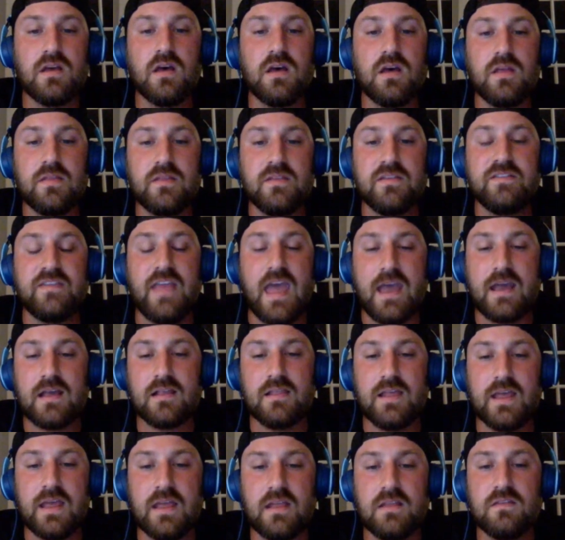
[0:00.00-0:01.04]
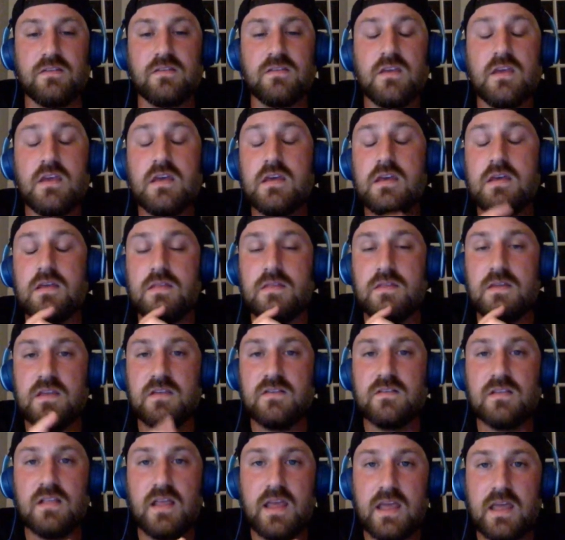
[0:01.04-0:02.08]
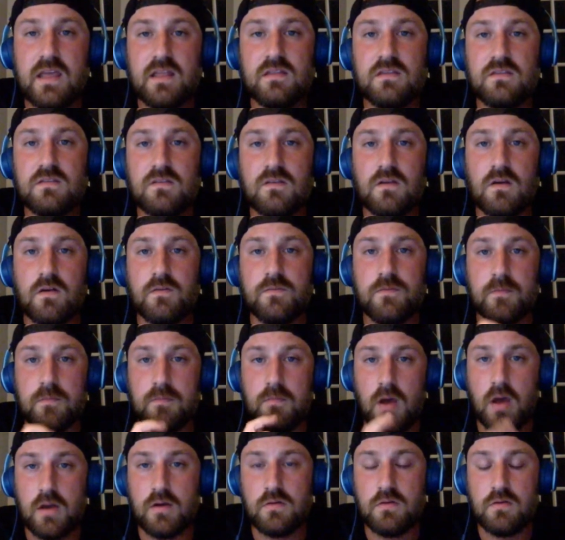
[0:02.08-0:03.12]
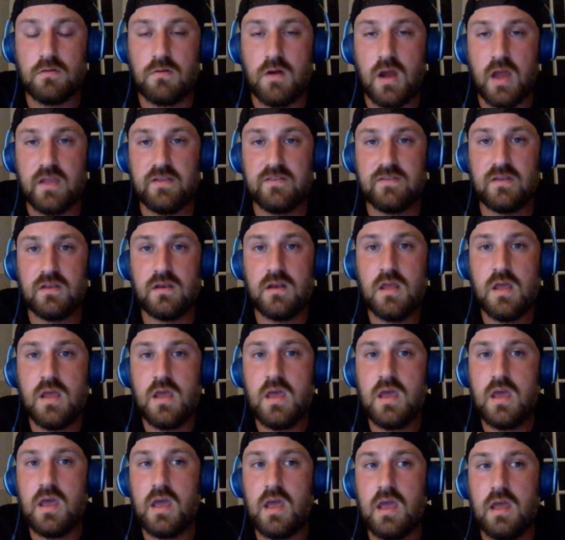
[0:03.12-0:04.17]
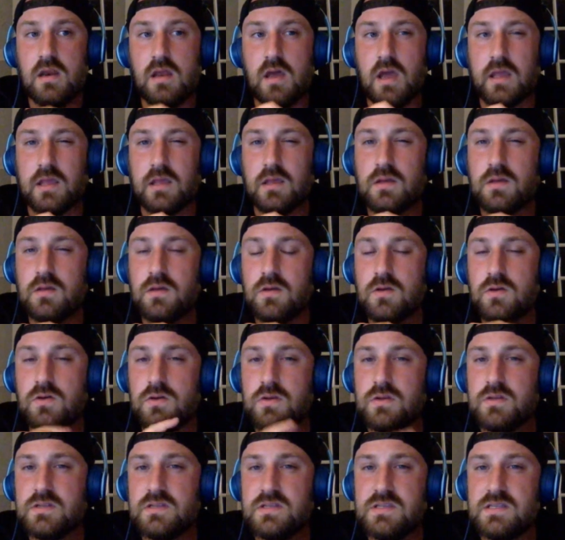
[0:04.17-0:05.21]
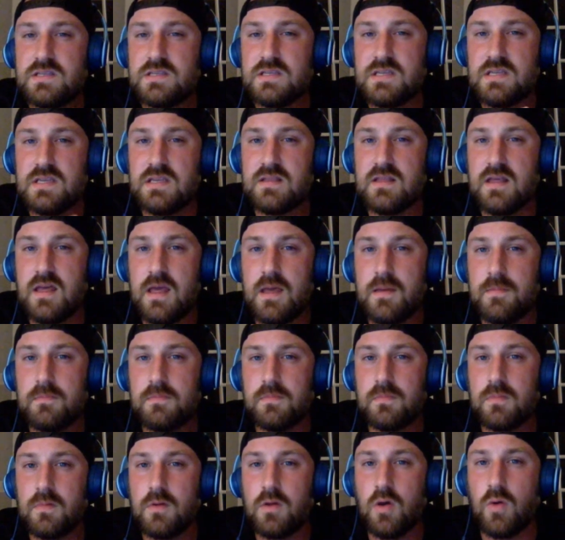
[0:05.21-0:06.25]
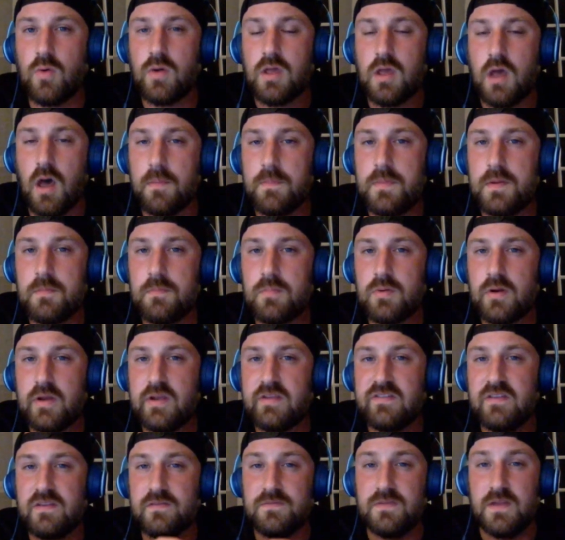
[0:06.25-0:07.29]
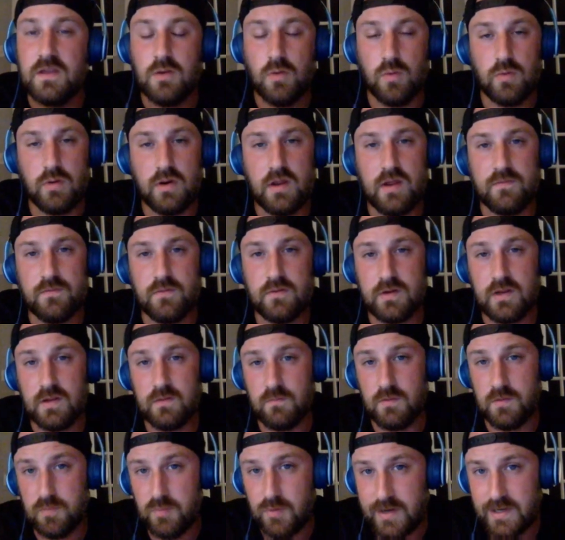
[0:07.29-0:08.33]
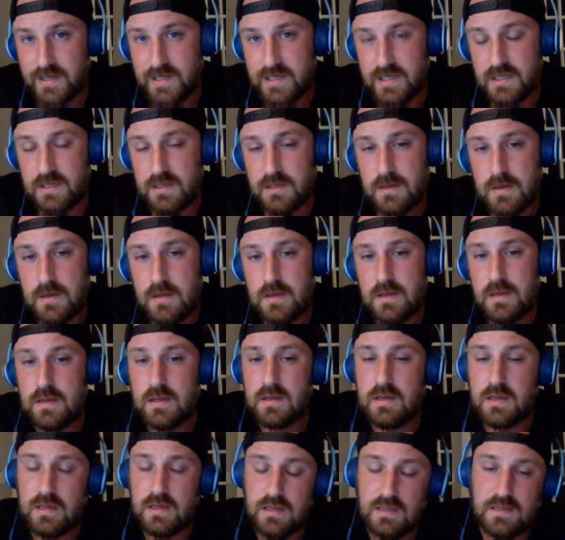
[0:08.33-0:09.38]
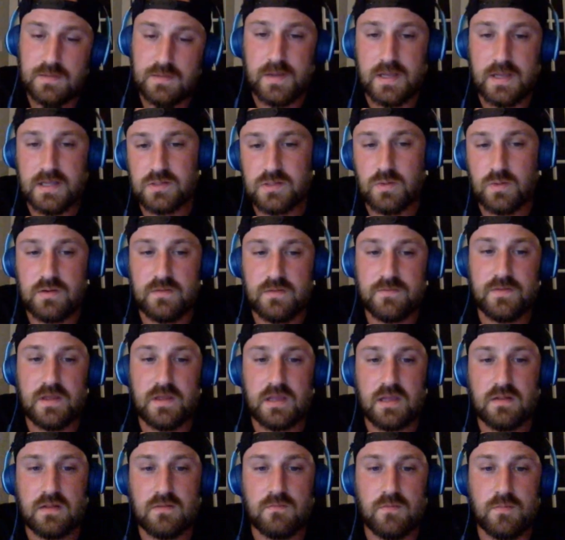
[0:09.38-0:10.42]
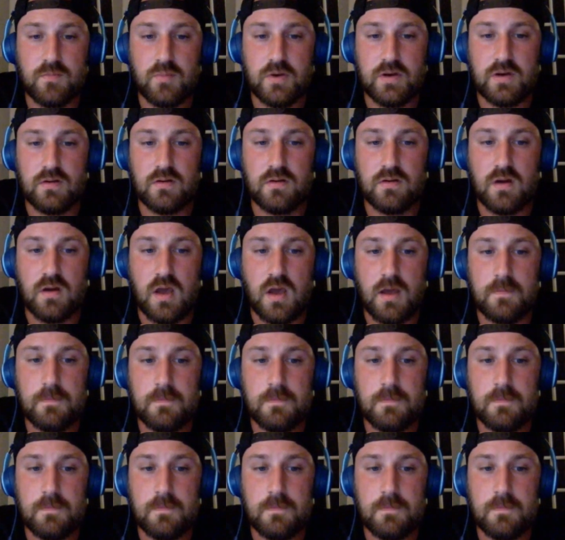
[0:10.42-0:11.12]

the sack lands. These lands are from Modern Horizon, and I could see them going up in price if they don't ever get reprinted. It depends on if they get reprinted or not.